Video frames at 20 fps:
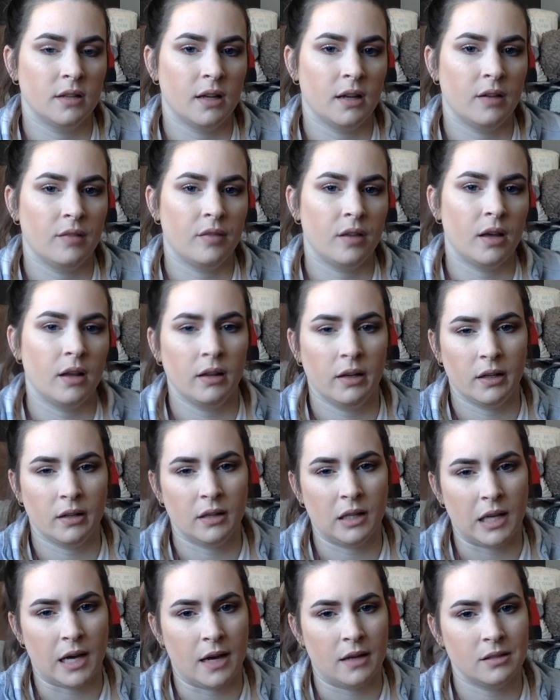have that like
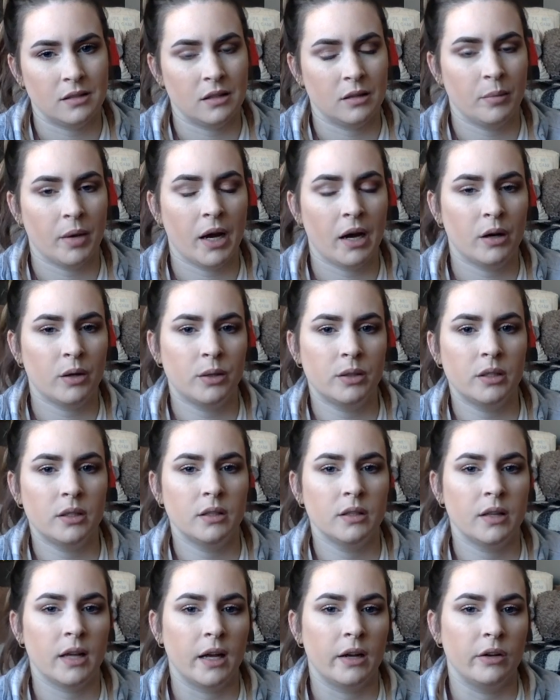lasting
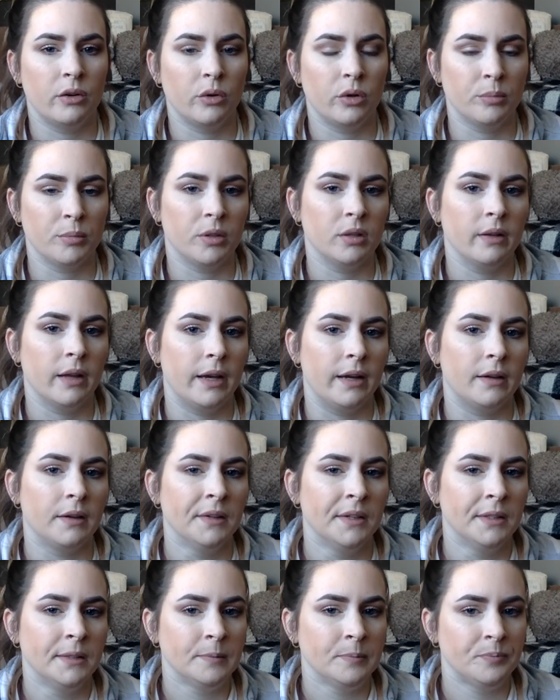power that a normal like
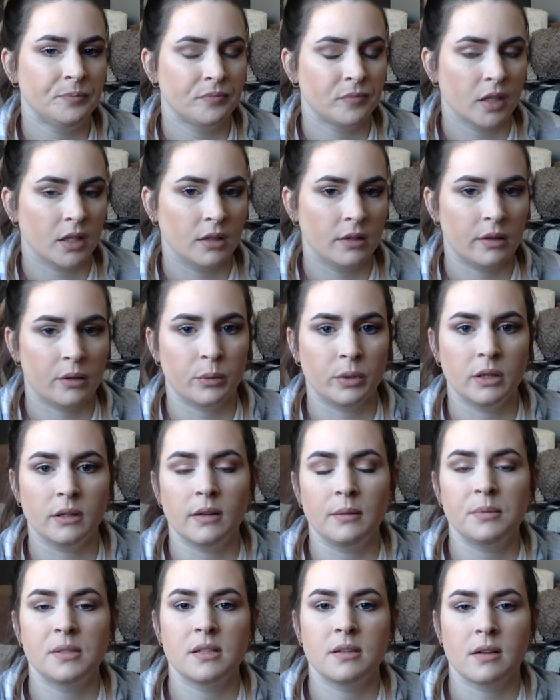liquid
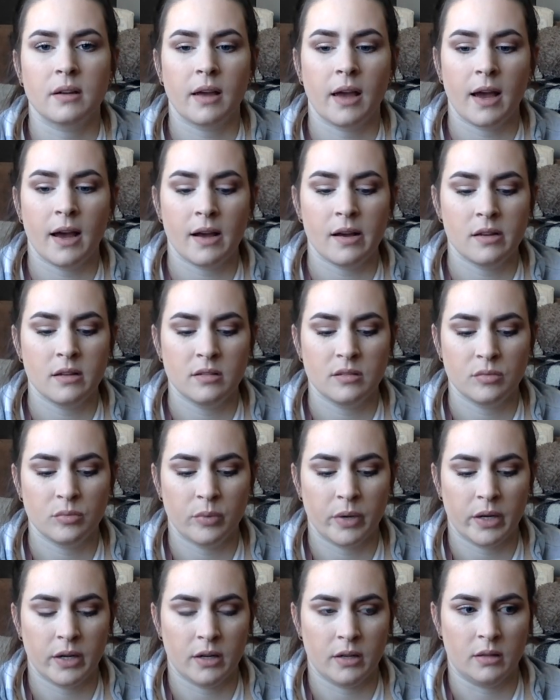lipstick has,
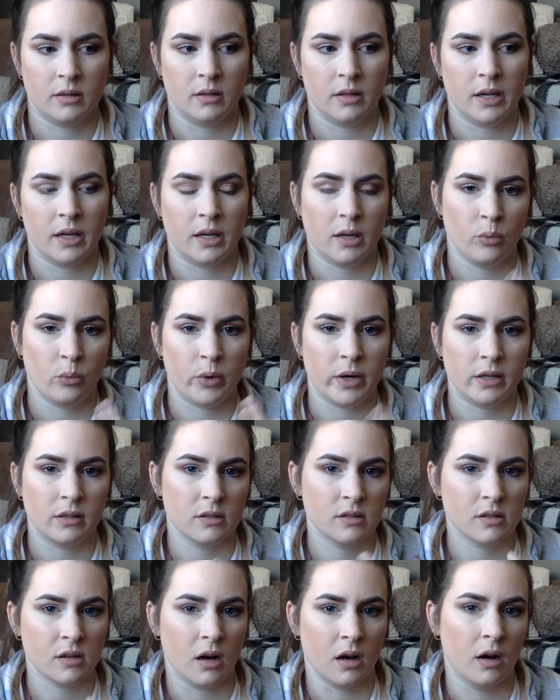where like it
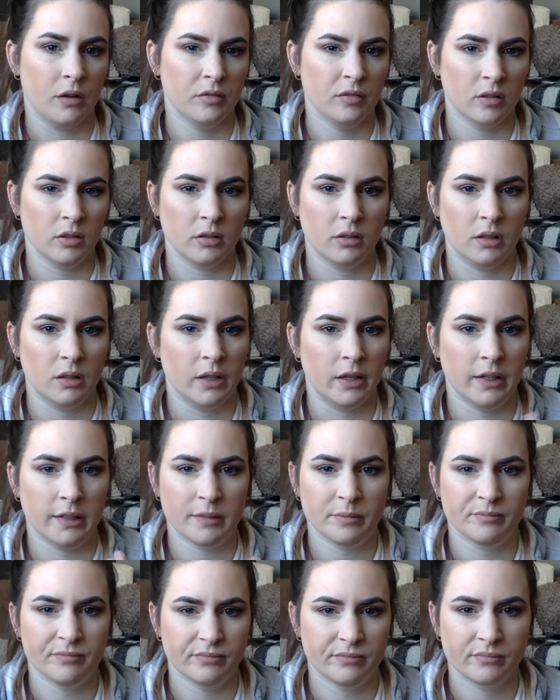wears off really like
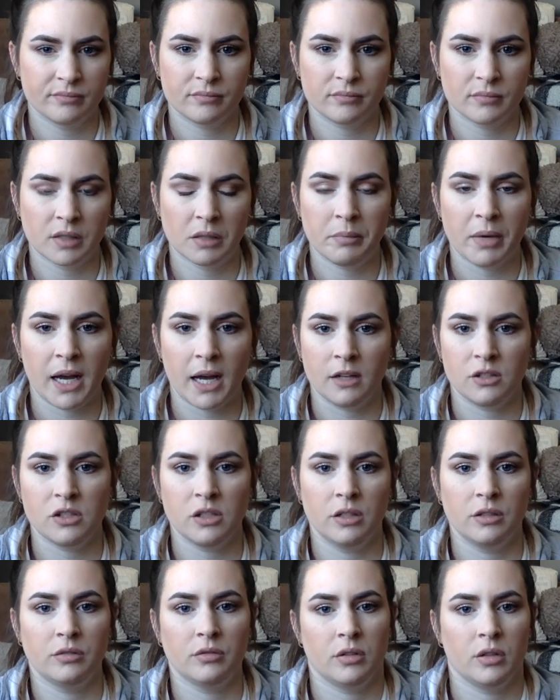
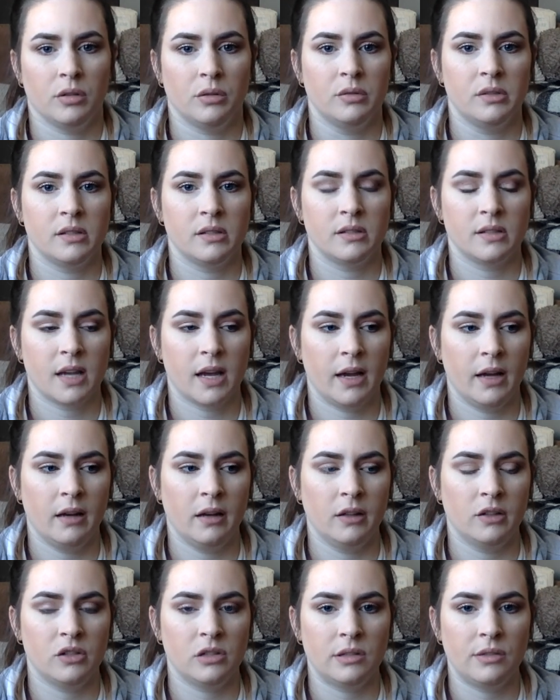patchy and gross. It
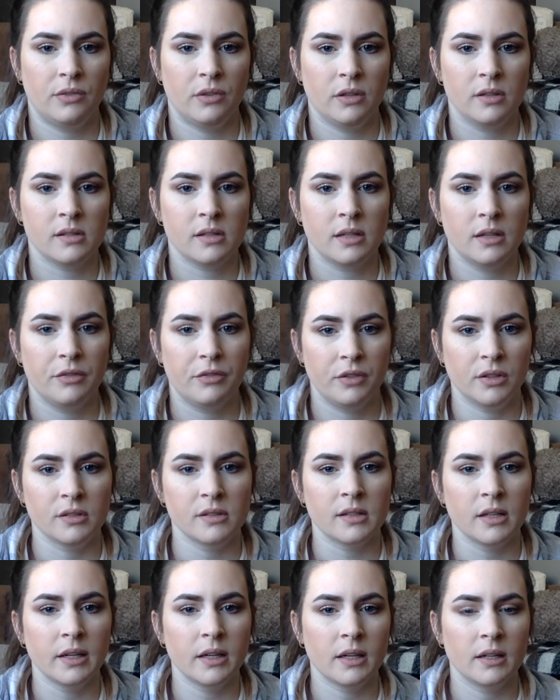feels like
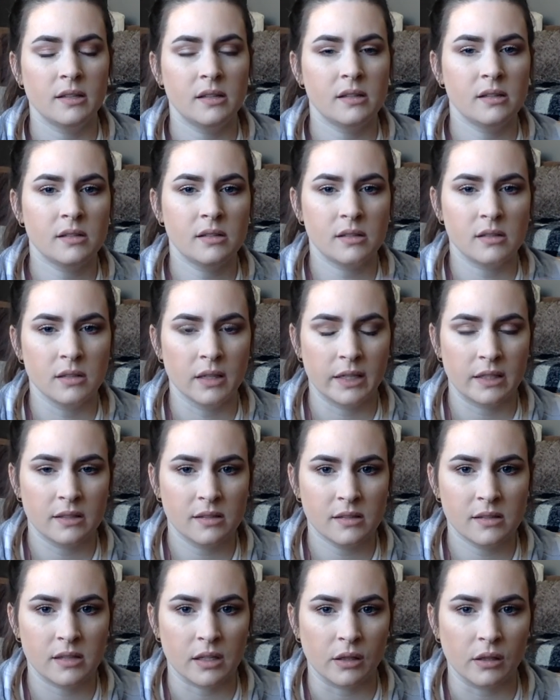
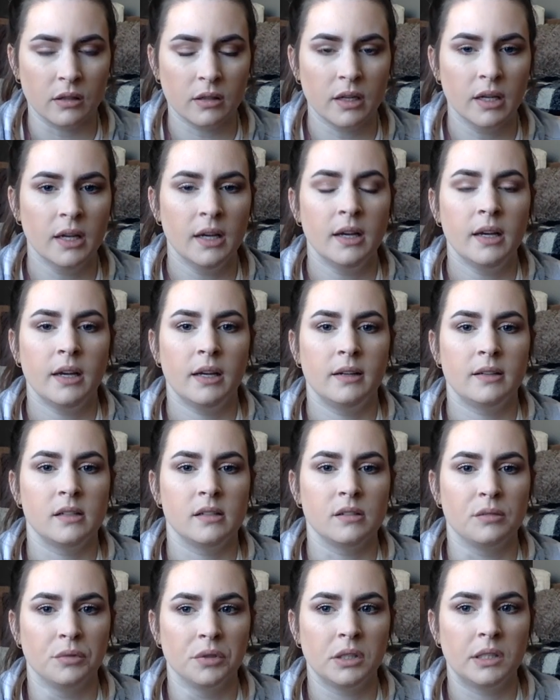silk, and it
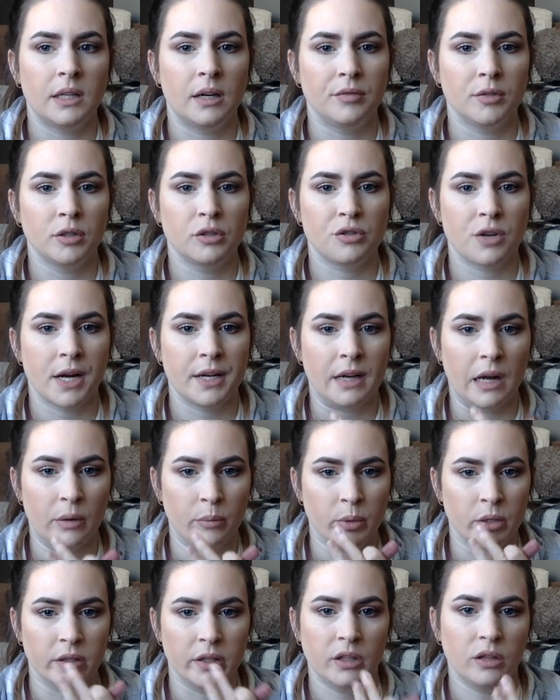doesn't really ever dry down
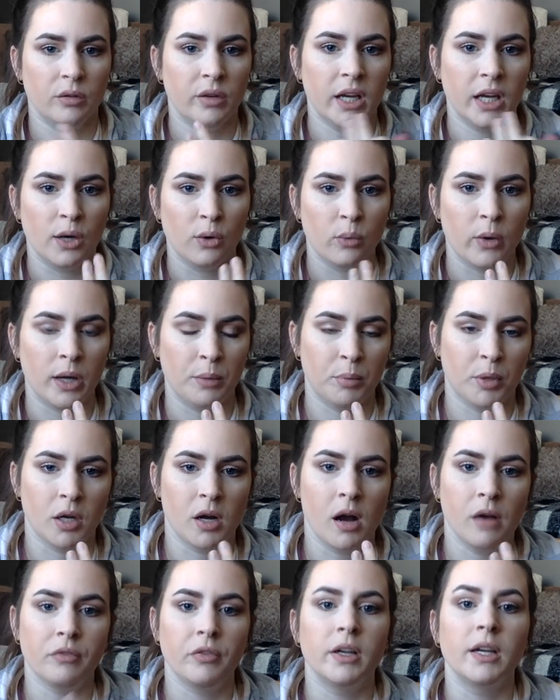where like you can't wipe it
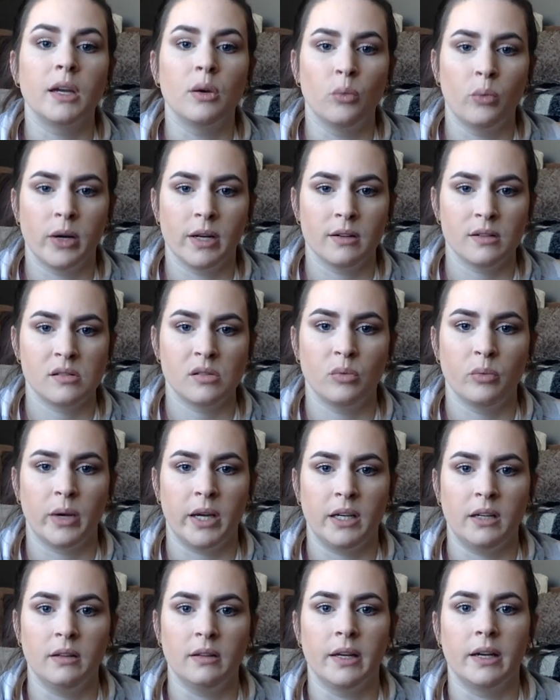off. Like it wears
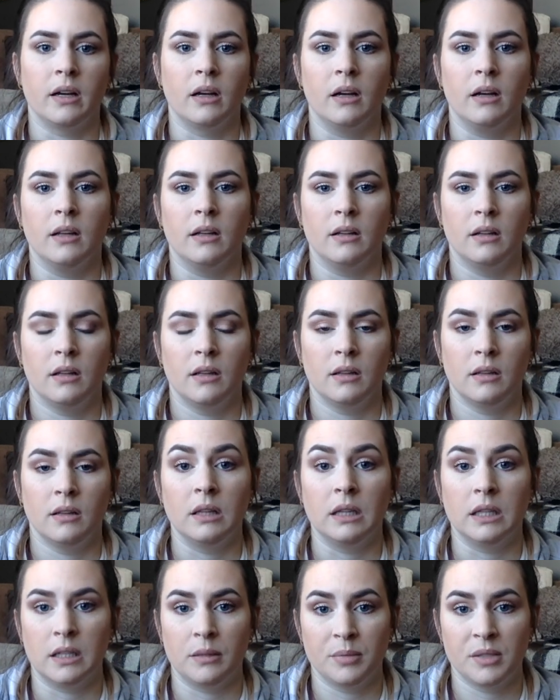away like a
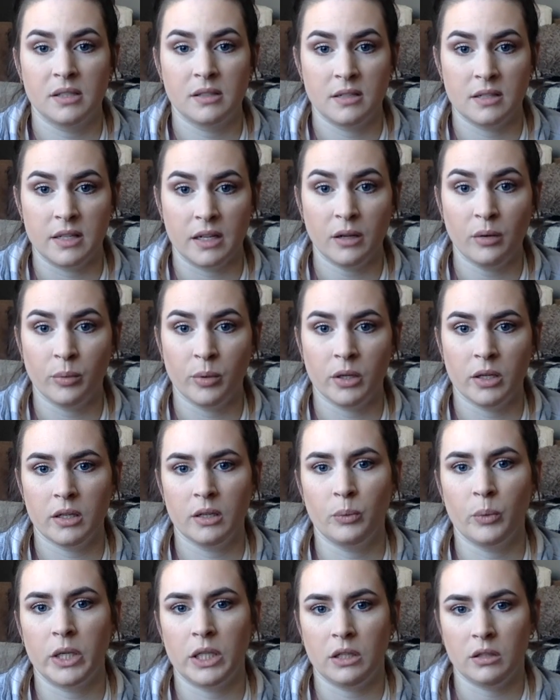lipstick
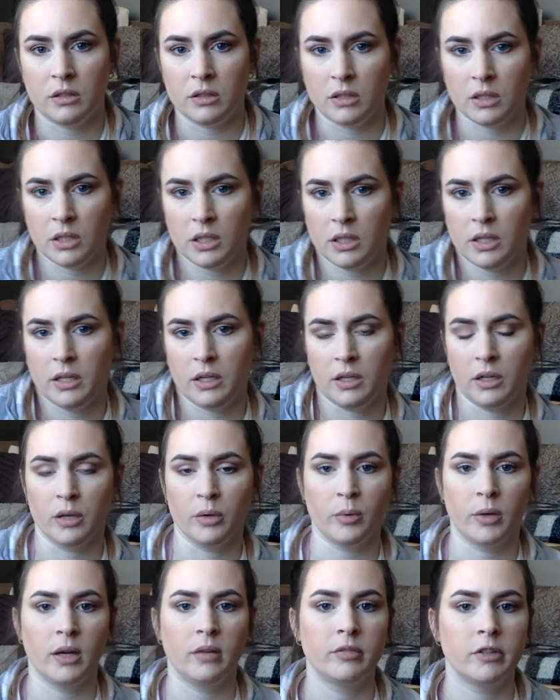would when you're eating
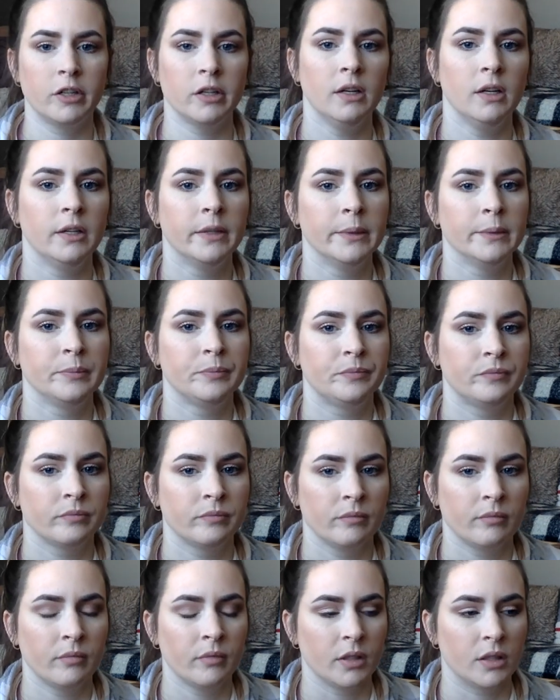or whatever.
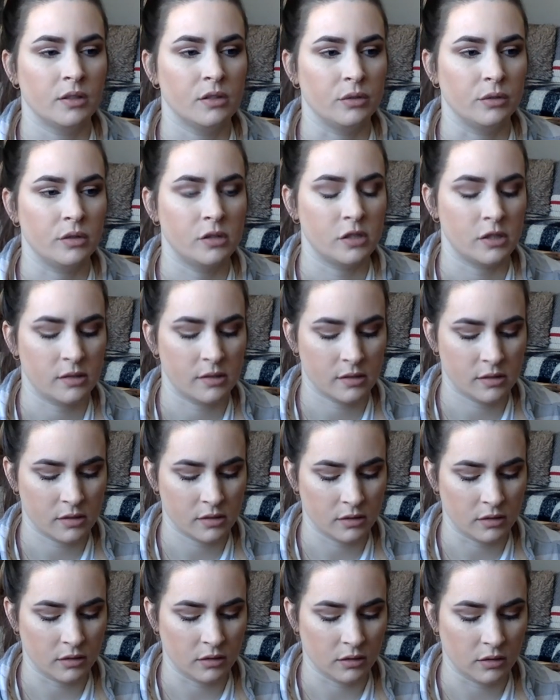So it
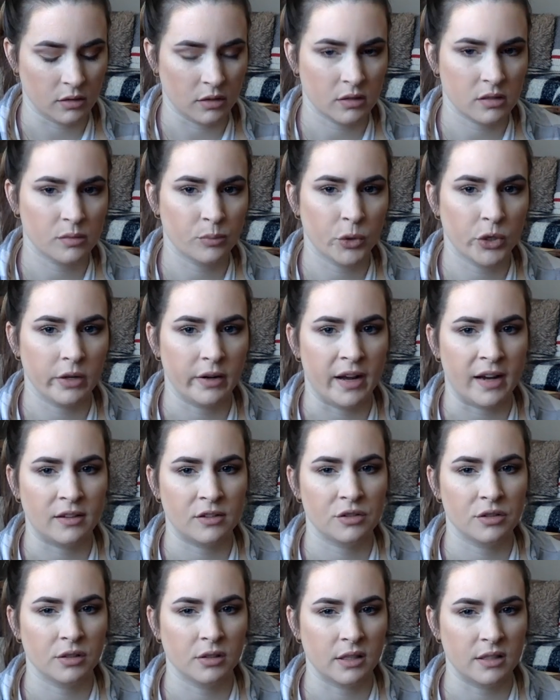just looks more
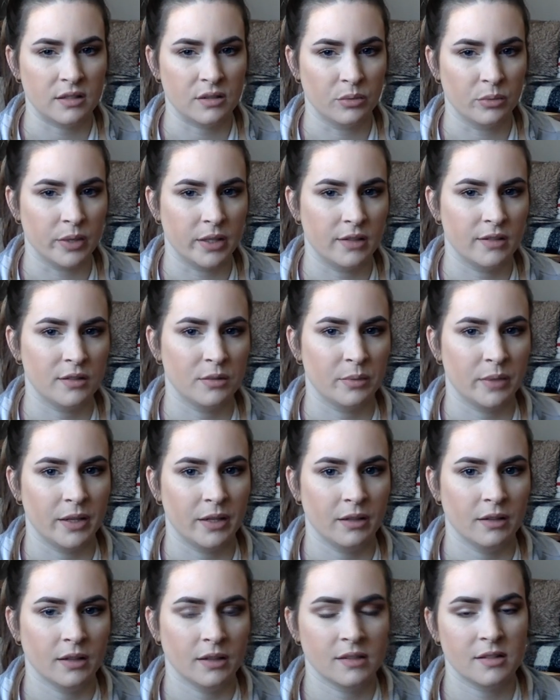natural as it wears
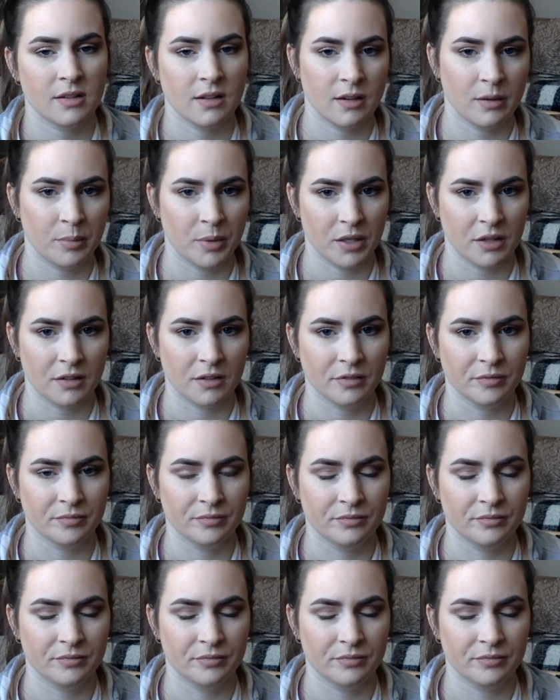away. That's like a big